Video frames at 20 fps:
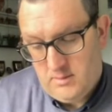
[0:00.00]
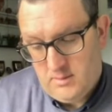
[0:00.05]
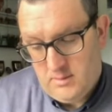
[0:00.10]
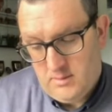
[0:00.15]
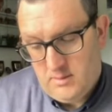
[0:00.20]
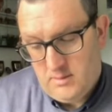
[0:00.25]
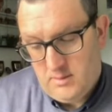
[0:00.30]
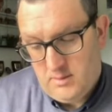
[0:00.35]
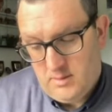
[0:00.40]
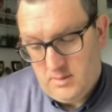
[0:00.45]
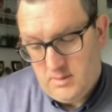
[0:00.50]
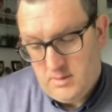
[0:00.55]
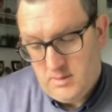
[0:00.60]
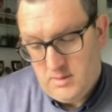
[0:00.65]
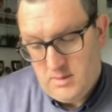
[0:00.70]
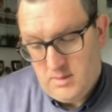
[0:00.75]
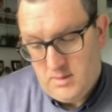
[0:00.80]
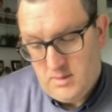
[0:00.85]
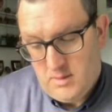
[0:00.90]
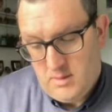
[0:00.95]

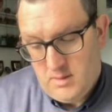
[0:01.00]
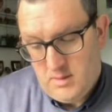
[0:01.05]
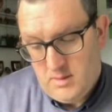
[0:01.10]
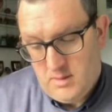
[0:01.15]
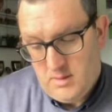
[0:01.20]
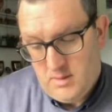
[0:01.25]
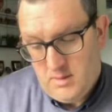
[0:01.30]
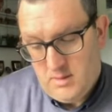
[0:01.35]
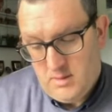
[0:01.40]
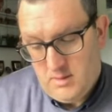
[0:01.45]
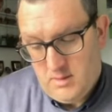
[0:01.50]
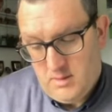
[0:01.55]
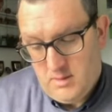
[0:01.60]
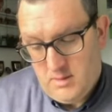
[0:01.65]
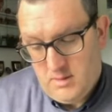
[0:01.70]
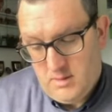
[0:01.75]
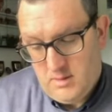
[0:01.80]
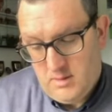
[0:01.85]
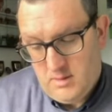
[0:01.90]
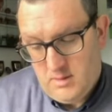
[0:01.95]

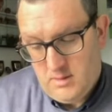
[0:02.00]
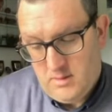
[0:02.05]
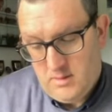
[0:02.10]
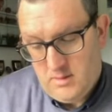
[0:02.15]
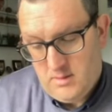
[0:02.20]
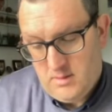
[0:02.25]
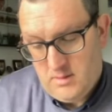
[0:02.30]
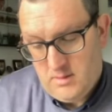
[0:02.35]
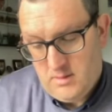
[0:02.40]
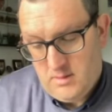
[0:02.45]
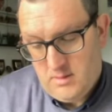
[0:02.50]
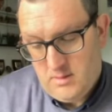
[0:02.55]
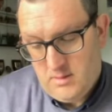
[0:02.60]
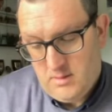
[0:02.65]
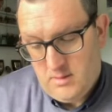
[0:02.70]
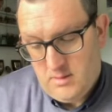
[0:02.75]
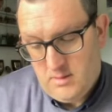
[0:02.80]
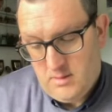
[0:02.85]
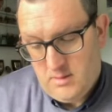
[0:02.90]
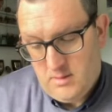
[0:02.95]

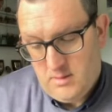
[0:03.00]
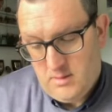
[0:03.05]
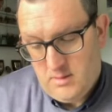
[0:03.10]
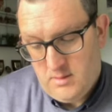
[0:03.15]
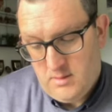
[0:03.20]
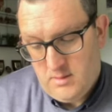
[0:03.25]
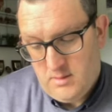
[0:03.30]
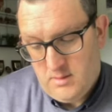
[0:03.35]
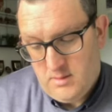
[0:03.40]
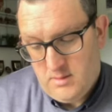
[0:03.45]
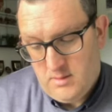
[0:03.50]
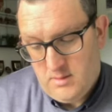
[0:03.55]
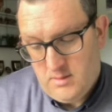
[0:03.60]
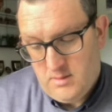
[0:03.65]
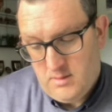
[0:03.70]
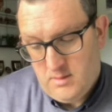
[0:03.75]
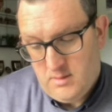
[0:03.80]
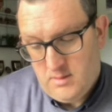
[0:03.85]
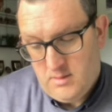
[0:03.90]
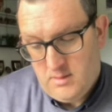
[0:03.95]

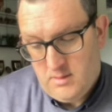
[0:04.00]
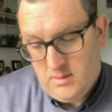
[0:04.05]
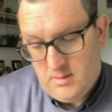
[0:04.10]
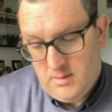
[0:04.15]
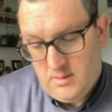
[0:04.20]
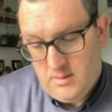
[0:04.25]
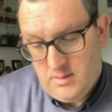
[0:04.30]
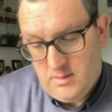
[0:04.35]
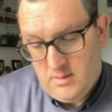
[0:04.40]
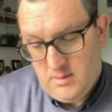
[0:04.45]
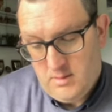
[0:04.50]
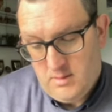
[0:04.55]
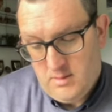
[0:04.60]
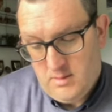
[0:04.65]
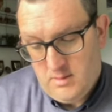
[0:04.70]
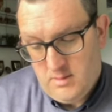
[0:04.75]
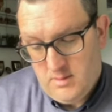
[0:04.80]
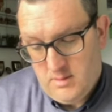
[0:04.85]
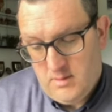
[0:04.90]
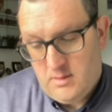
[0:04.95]

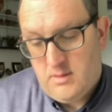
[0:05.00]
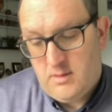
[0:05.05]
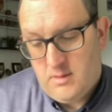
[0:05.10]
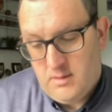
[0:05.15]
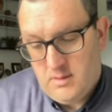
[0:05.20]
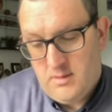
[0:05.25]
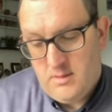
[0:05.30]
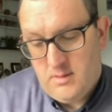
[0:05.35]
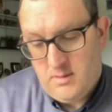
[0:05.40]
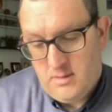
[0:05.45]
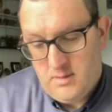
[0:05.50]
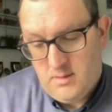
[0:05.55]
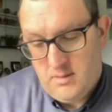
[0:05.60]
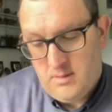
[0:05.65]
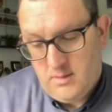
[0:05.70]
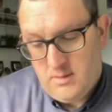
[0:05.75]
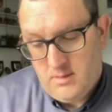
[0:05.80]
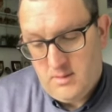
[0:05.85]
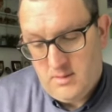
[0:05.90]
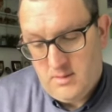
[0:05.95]

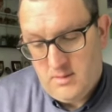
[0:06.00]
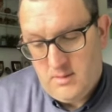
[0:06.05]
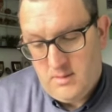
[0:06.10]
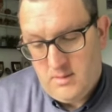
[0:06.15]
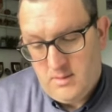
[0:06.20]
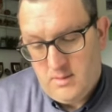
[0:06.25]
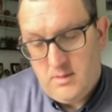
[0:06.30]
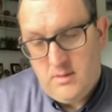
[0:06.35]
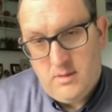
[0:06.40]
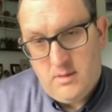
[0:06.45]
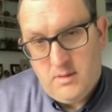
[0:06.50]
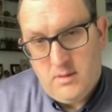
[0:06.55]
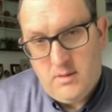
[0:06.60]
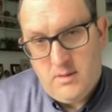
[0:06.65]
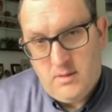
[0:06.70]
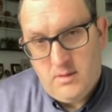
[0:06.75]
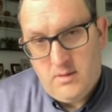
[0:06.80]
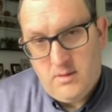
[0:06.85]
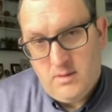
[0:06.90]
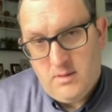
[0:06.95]

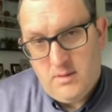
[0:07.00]
(silent)